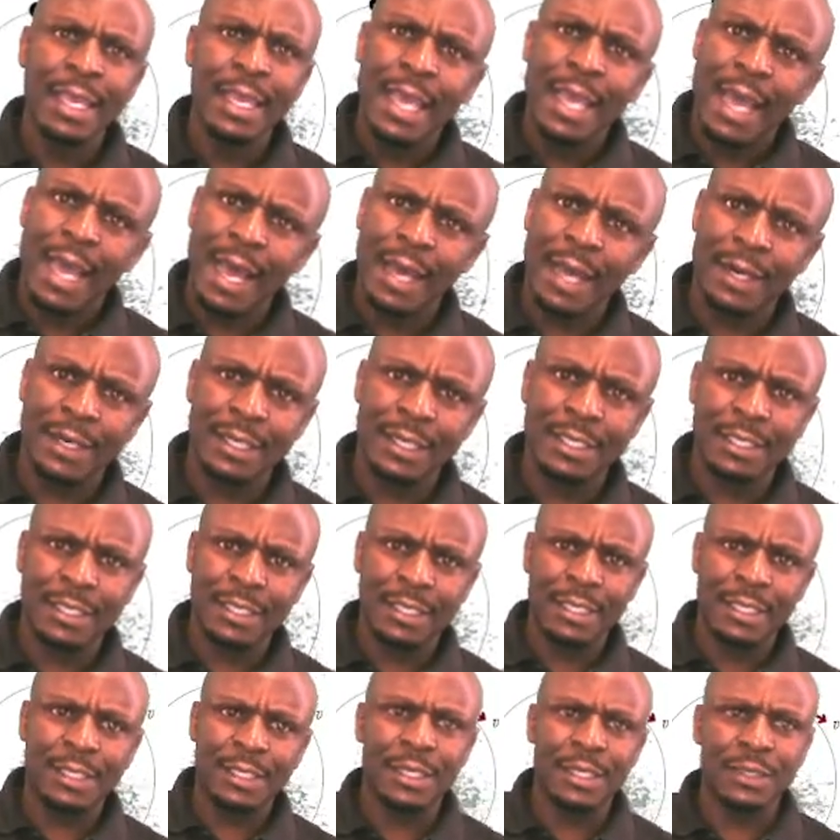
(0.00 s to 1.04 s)
R is,
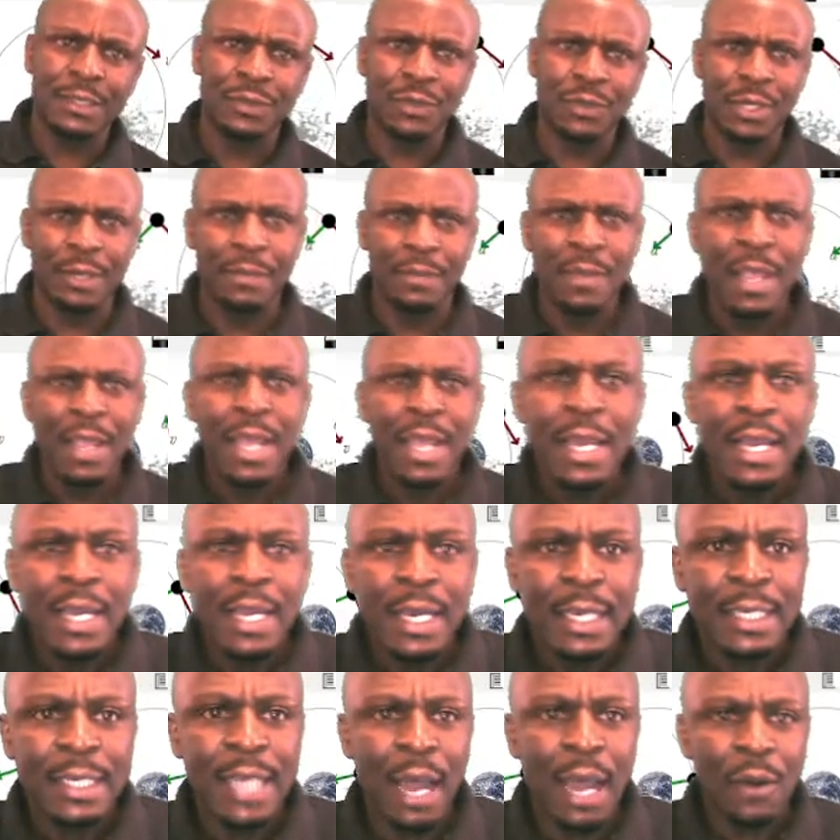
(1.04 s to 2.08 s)
is, is 3.
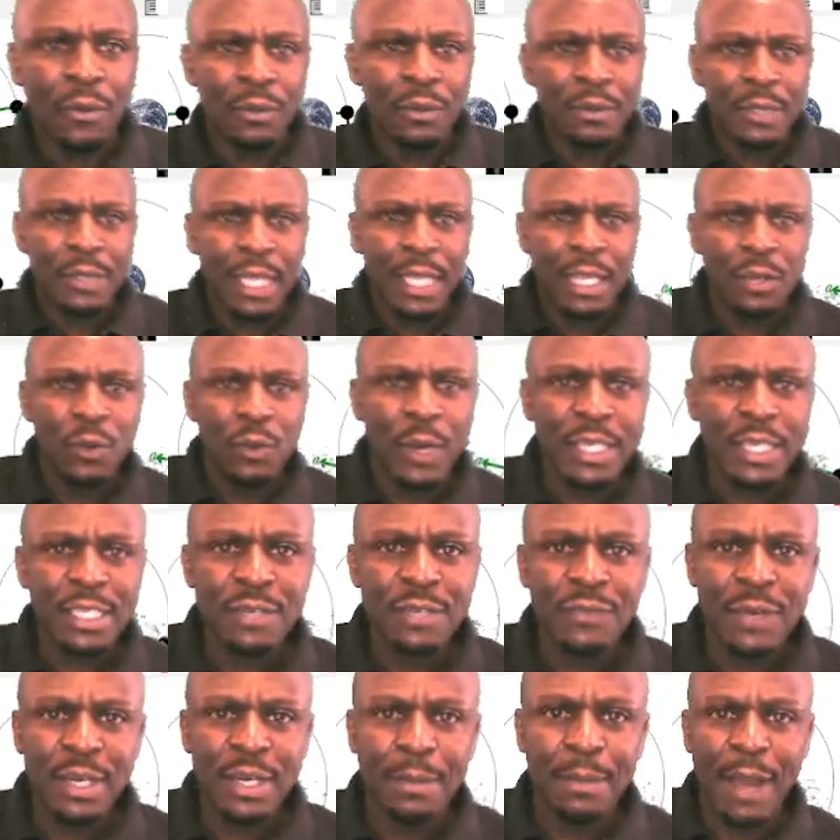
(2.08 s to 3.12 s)
Now, the equation
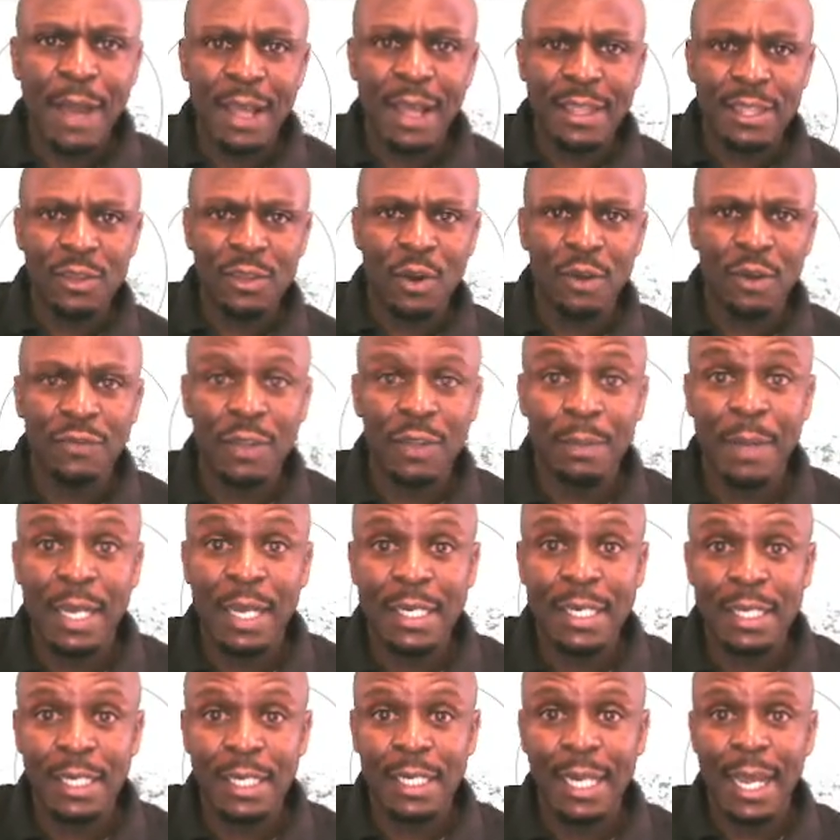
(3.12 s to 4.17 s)
for the path of the
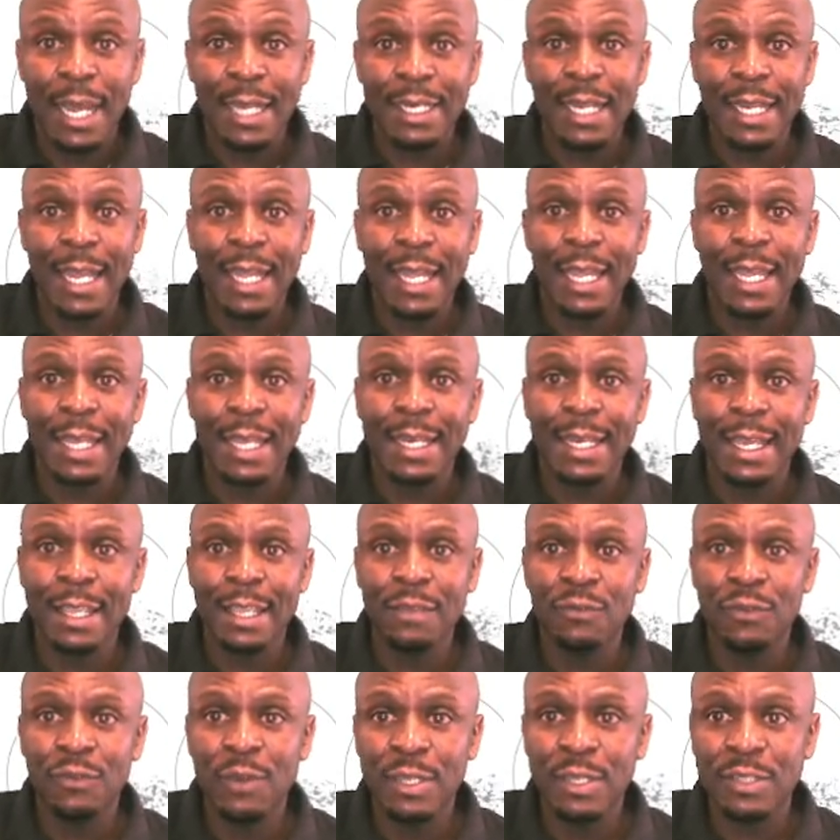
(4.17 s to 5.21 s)
particle under uh, the
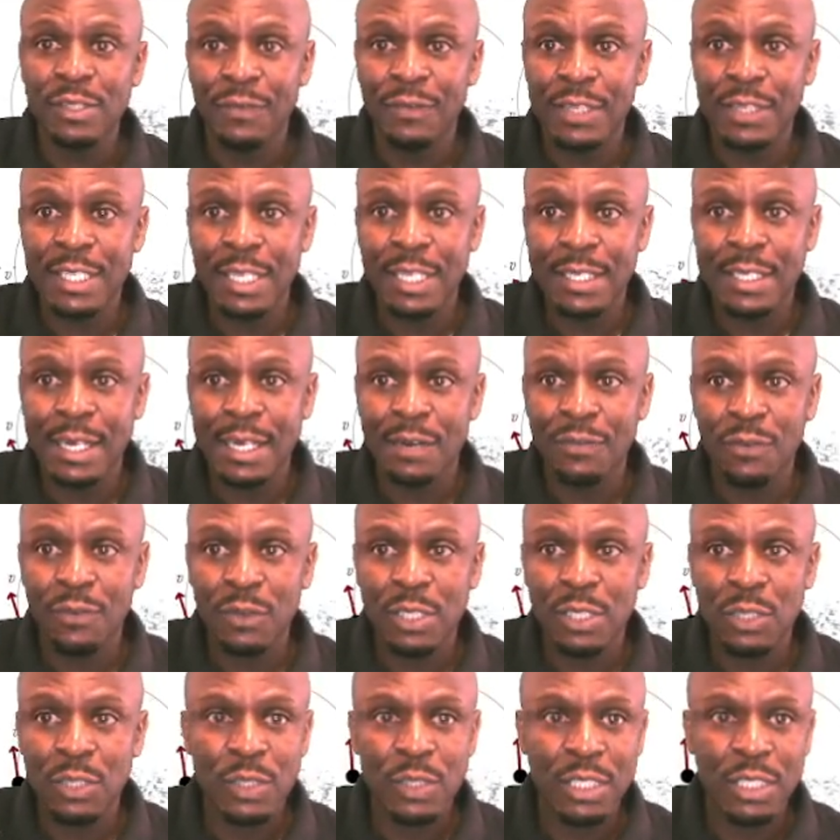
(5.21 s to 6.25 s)
influence of a central
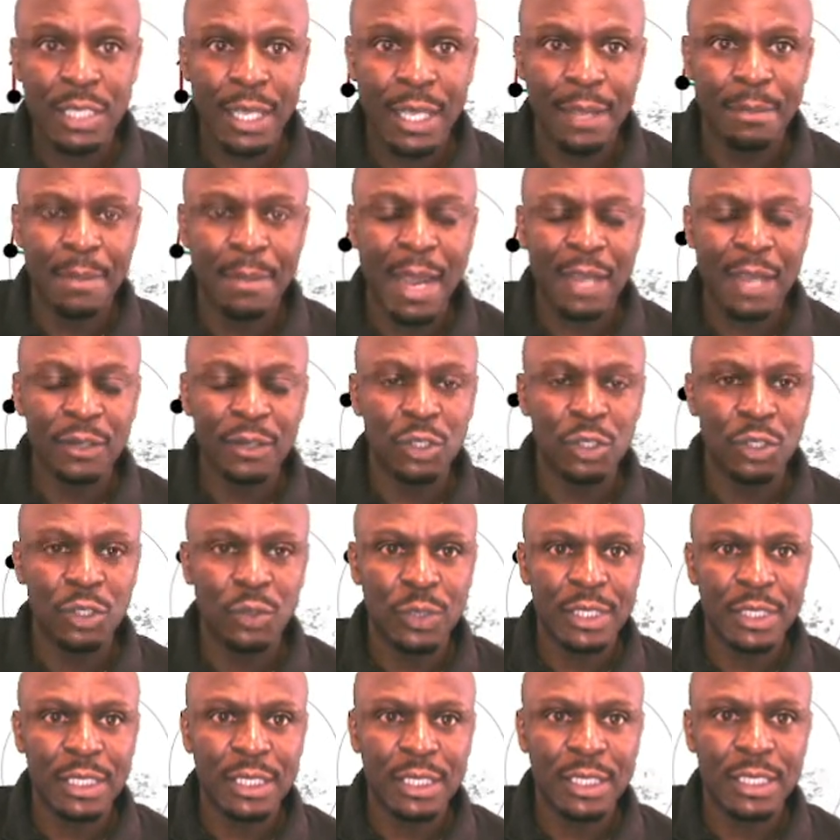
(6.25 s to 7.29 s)
force whose uh, magnitude,
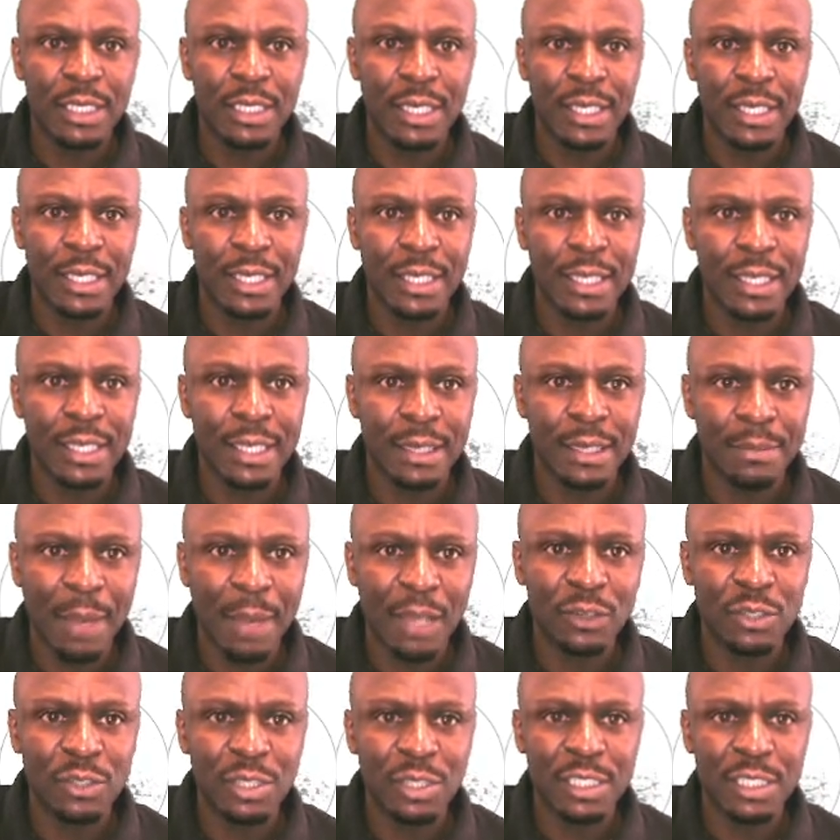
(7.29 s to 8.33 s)
the, the
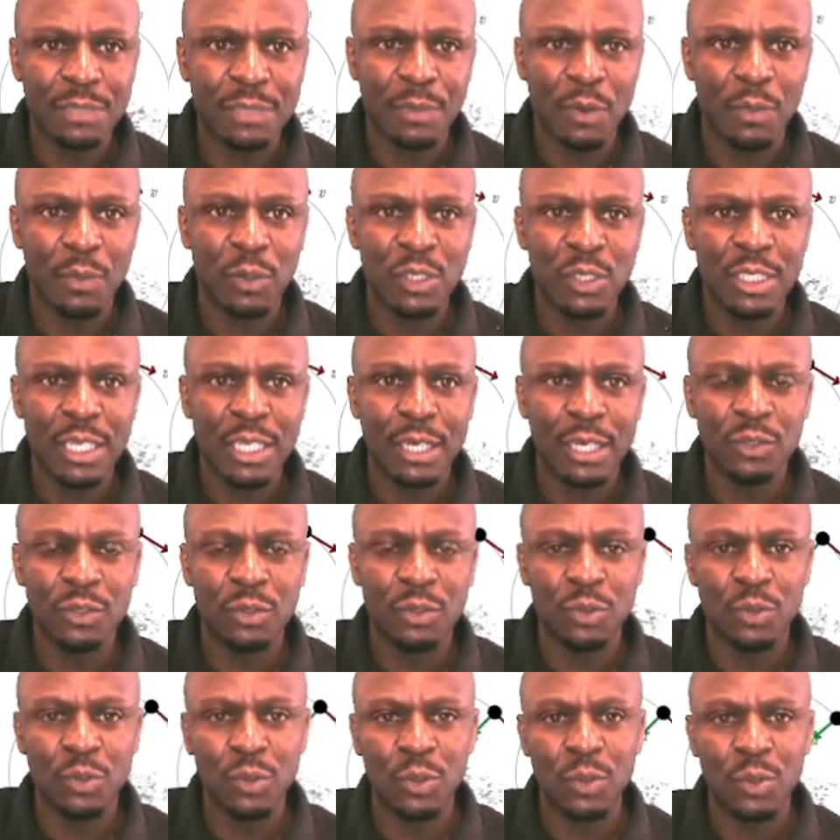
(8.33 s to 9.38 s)
magnitude is proportional
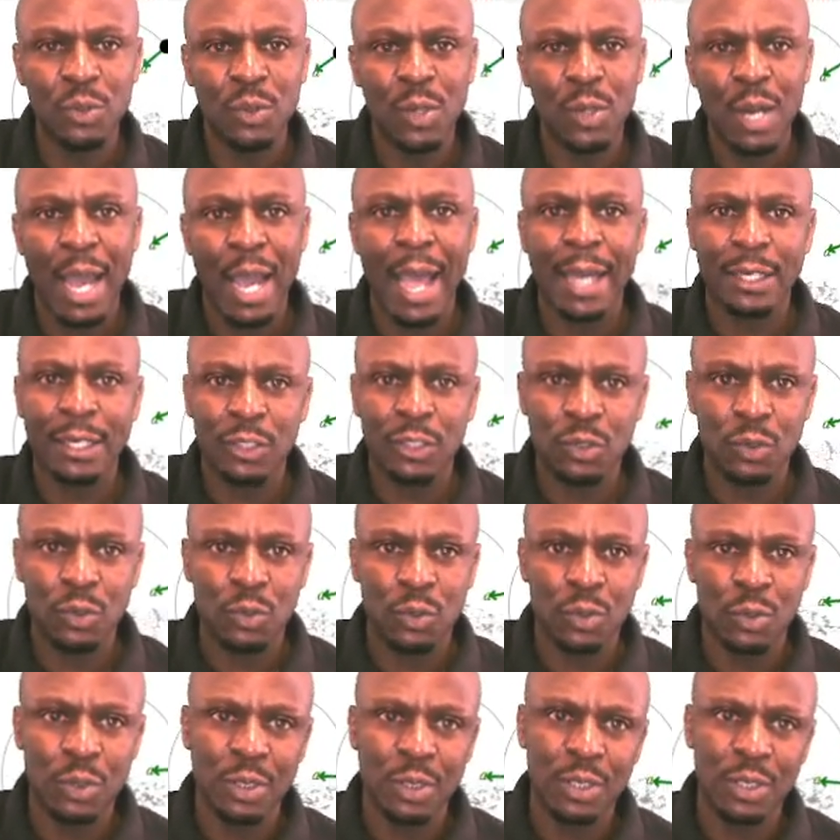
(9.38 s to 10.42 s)
to R,
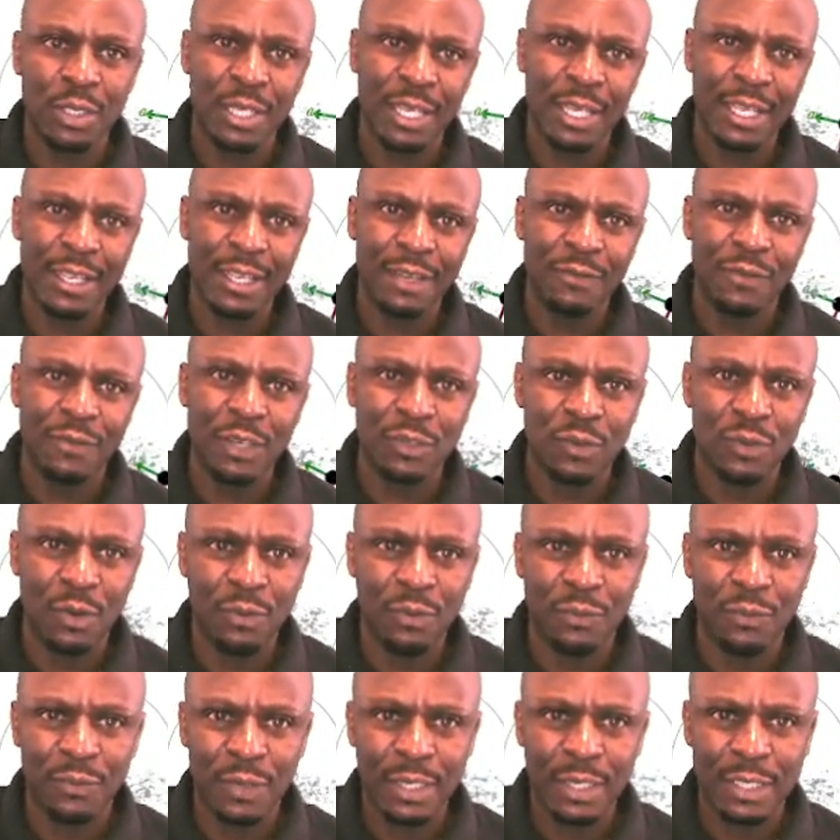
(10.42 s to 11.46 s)
the inverse
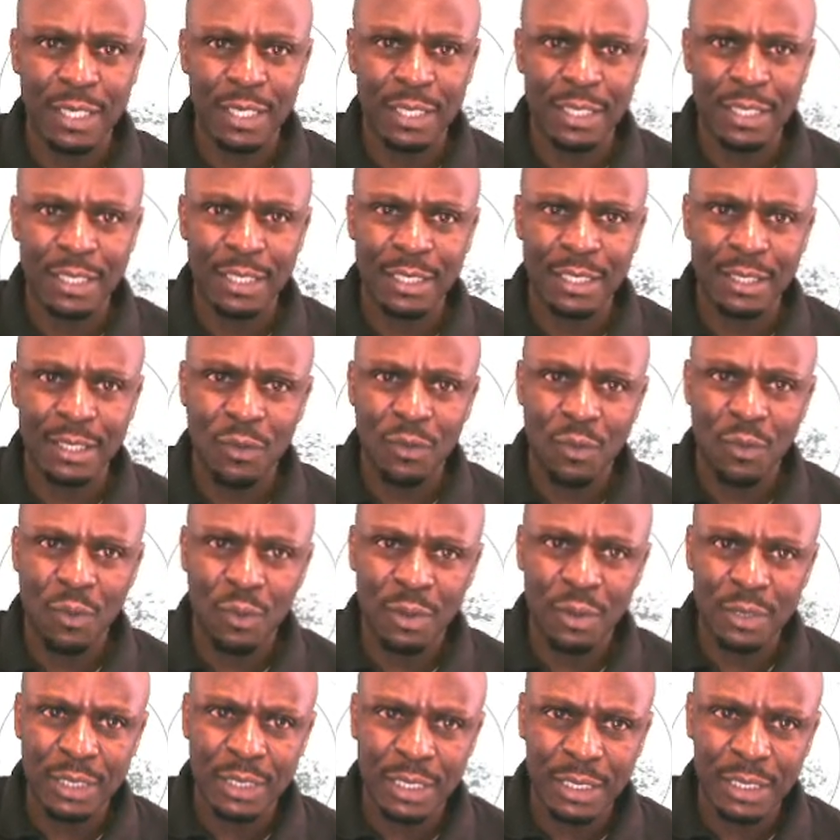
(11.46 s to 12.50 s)
of the, the, the,
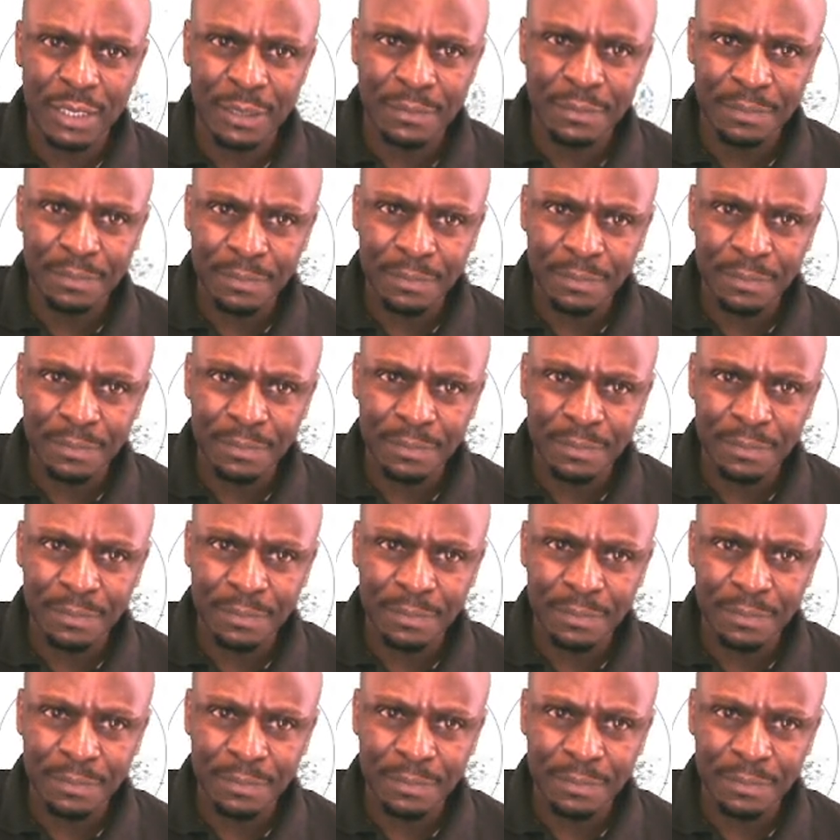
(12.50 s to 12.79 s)
the